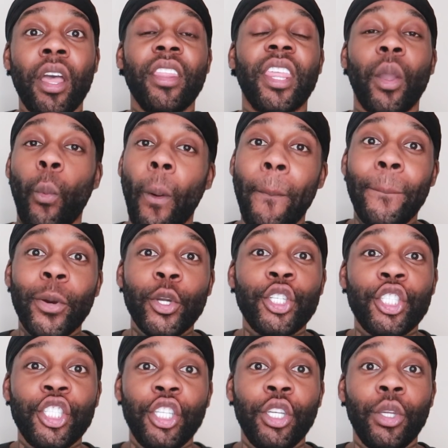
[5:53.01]
they will
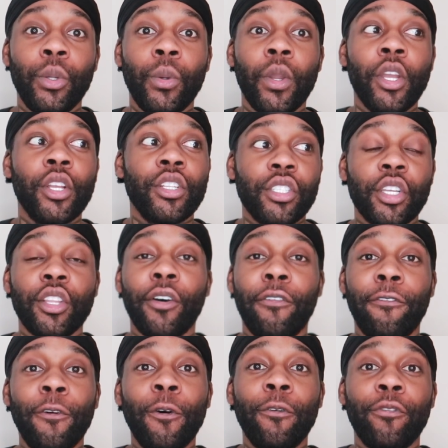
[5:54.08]
push you to the
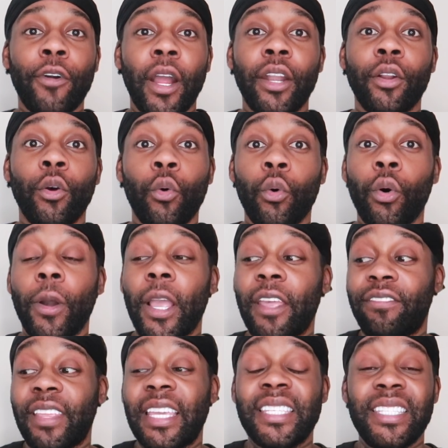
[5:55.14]
forefront, or
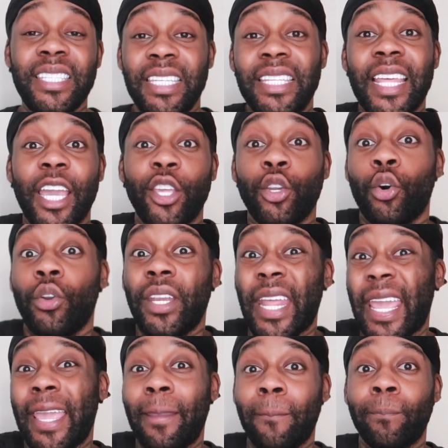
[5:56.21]
if they see that your
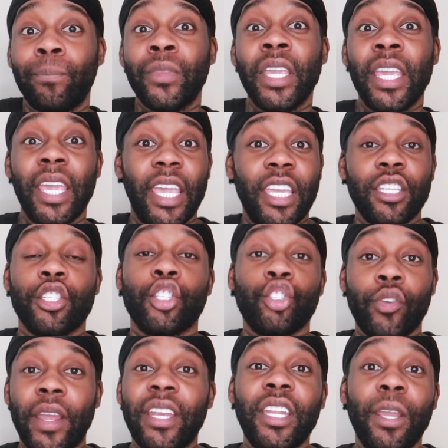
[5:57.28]
name is
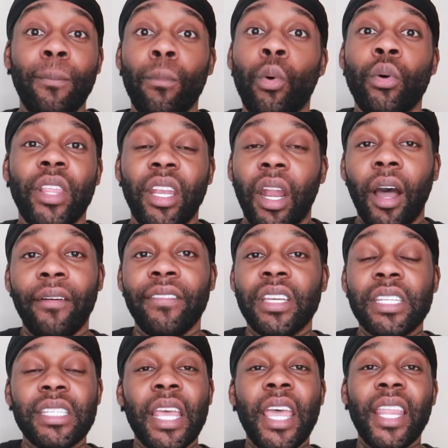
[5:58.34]
trending more than
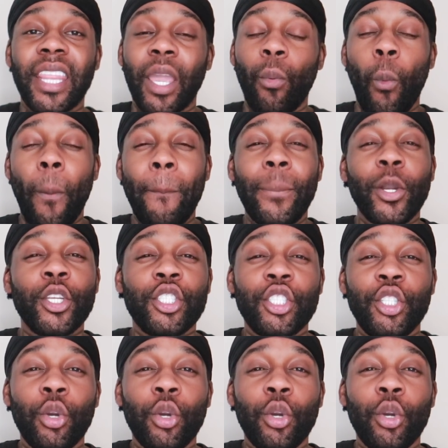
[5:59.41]
others, they will push